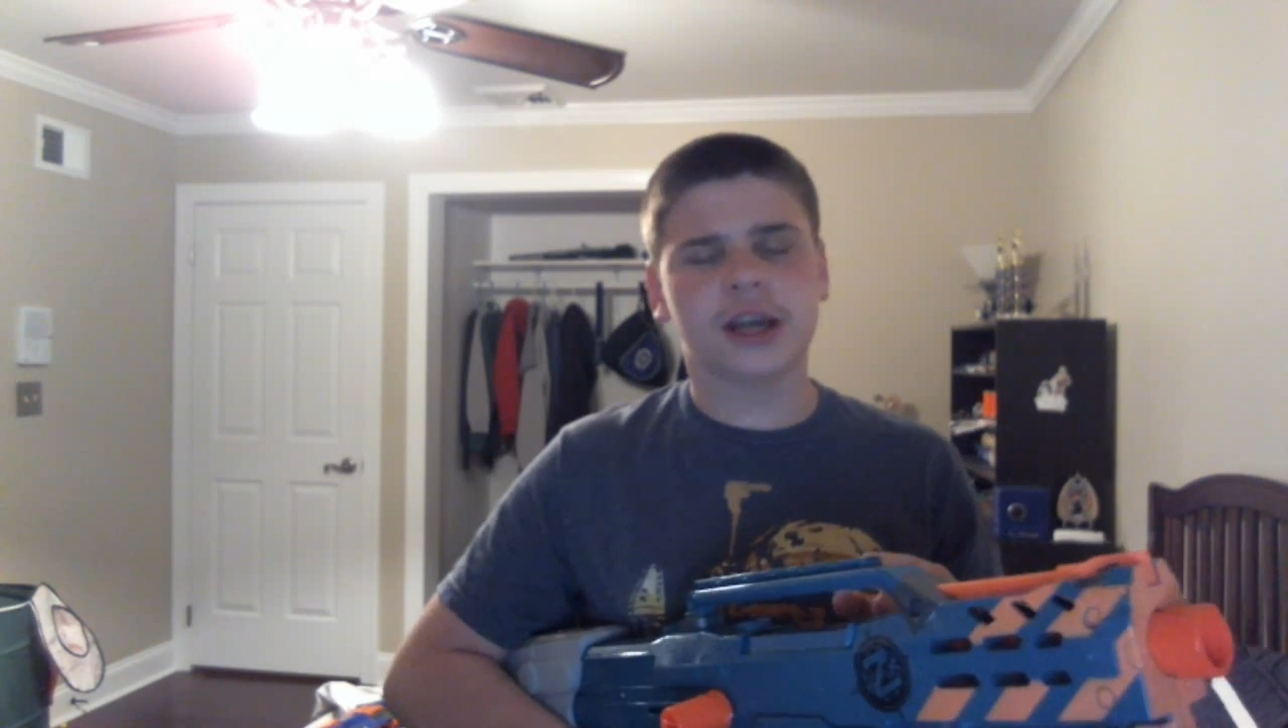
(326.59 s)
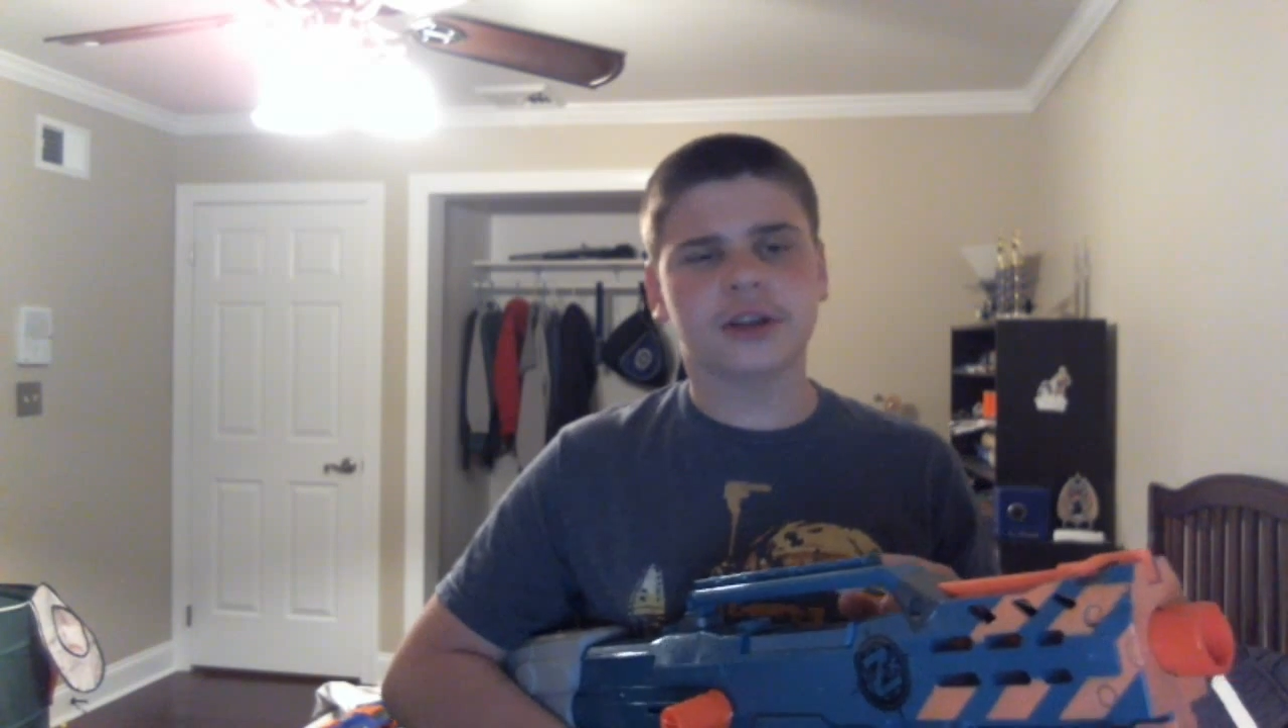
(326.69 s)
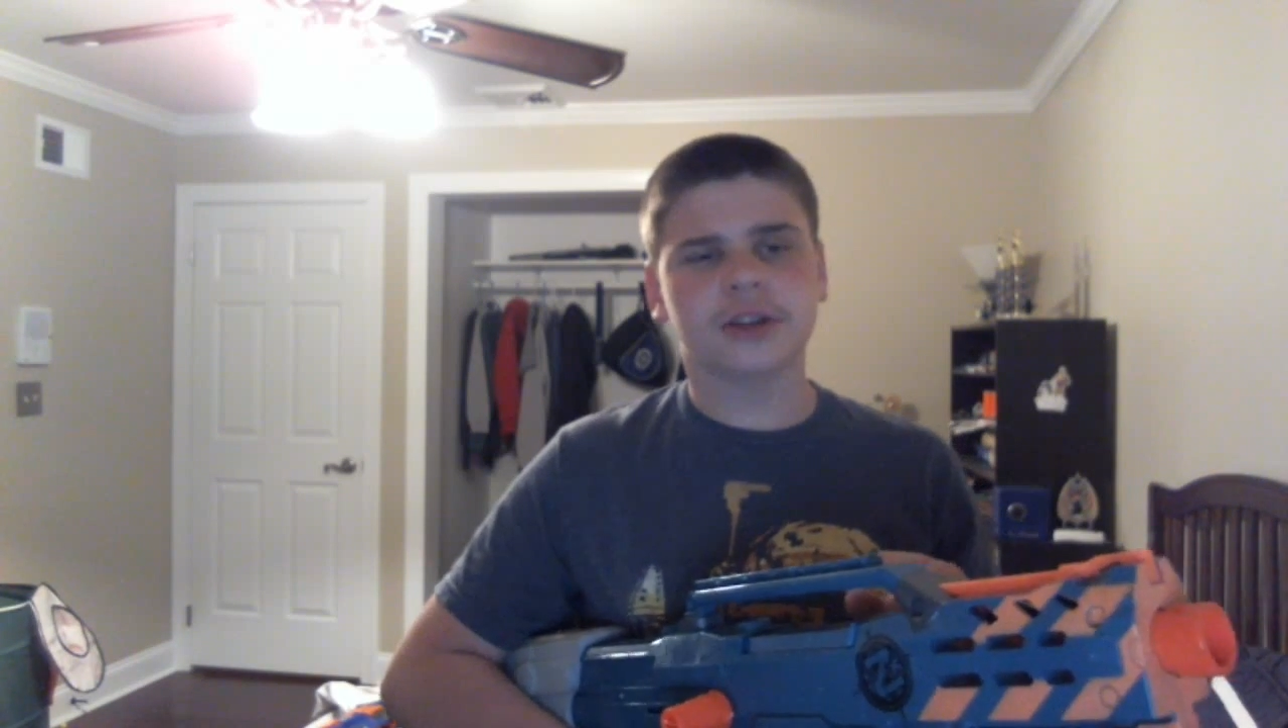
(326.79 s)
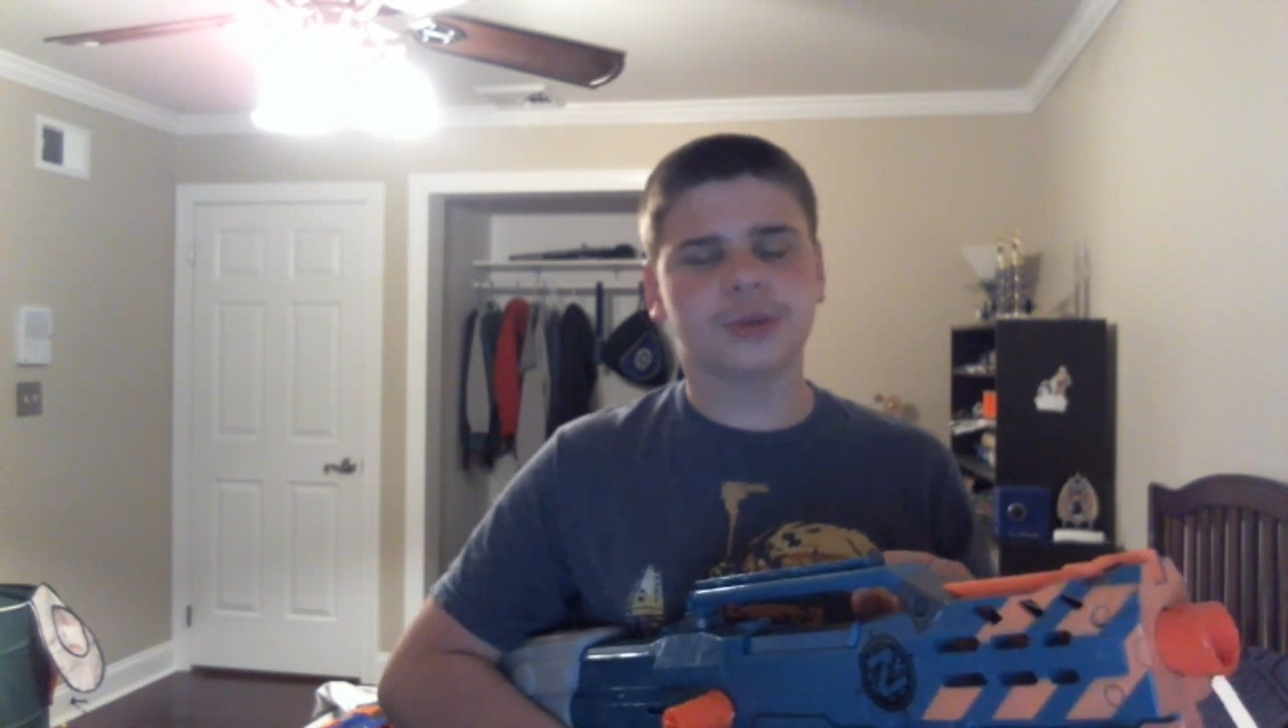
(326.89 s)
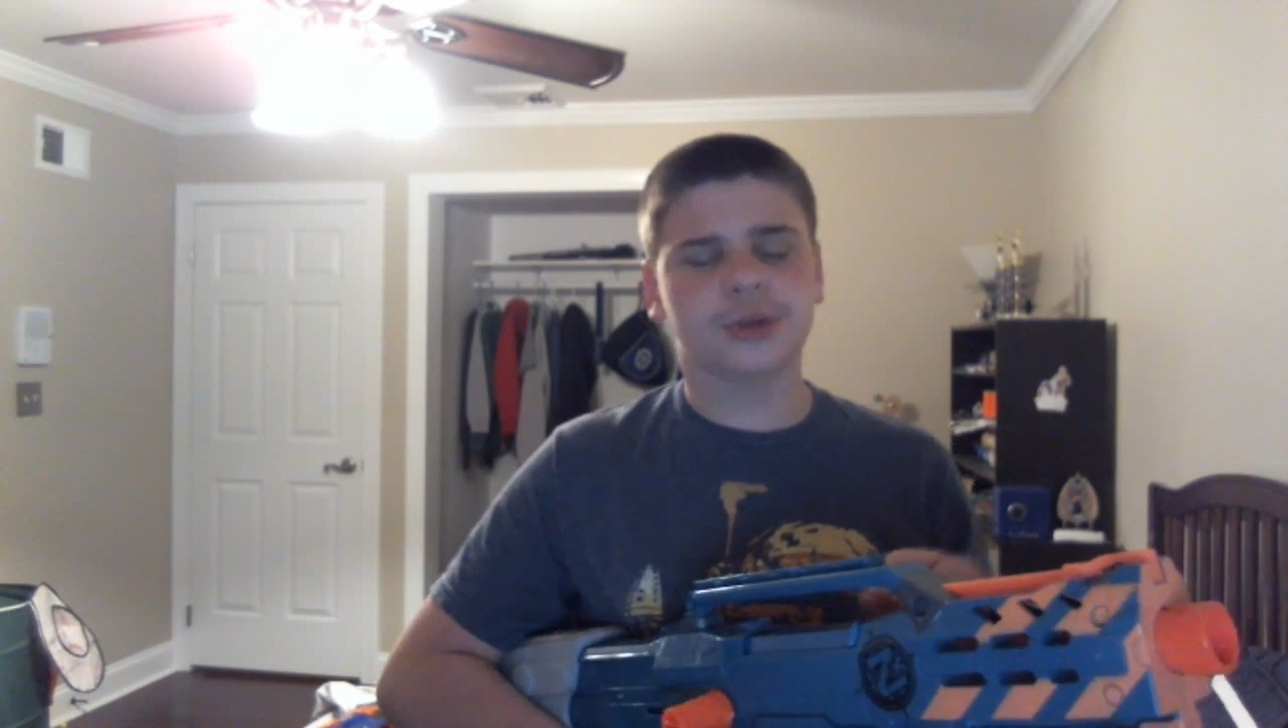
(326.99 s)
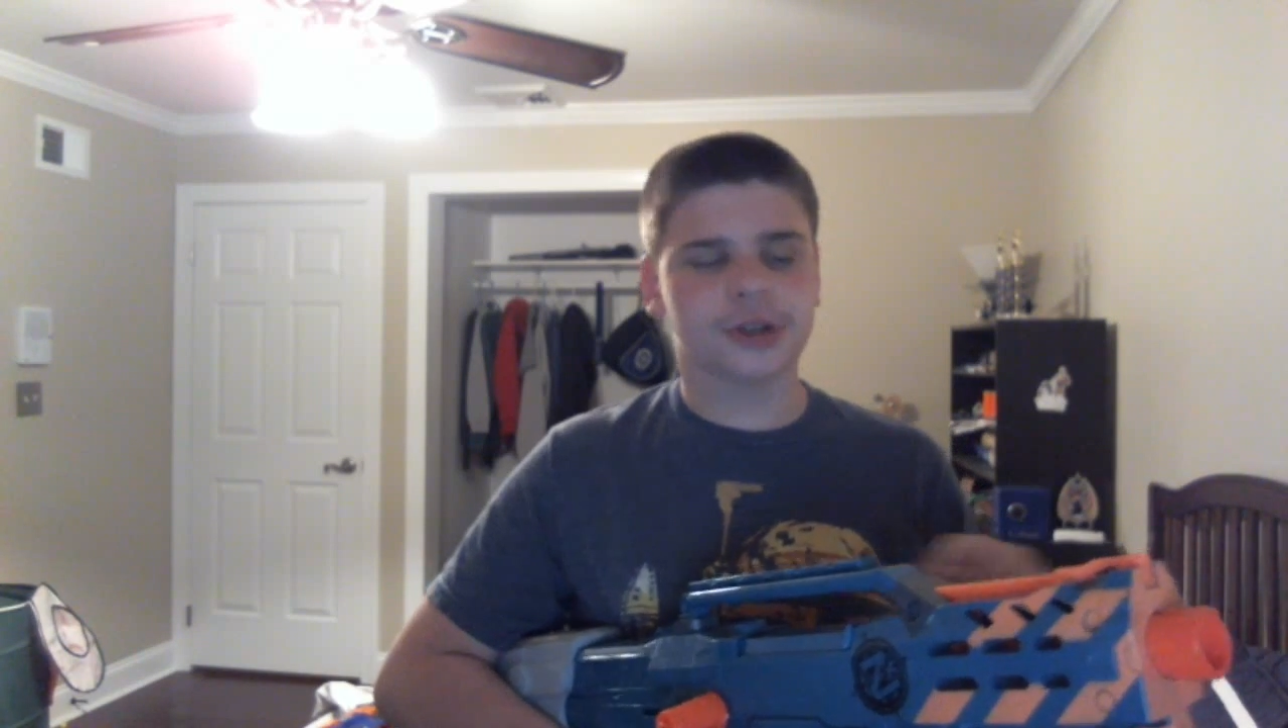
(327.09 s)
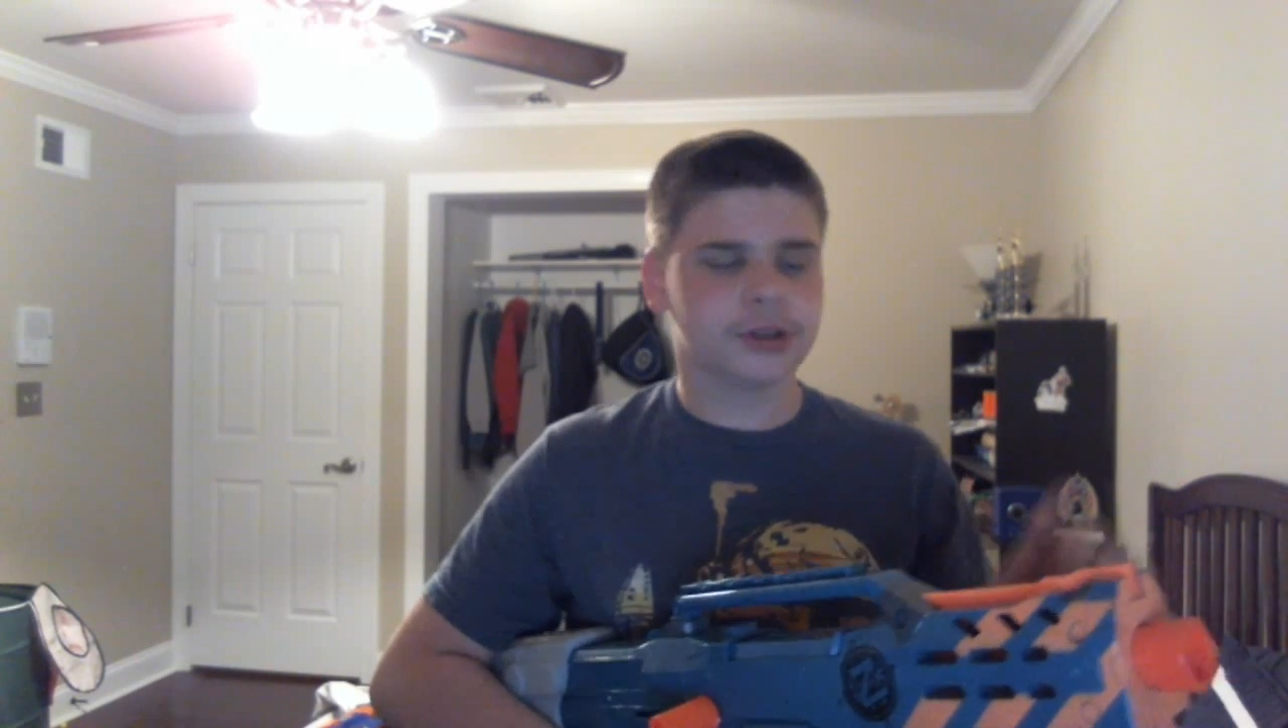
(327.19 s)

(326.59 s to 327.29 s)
actually put it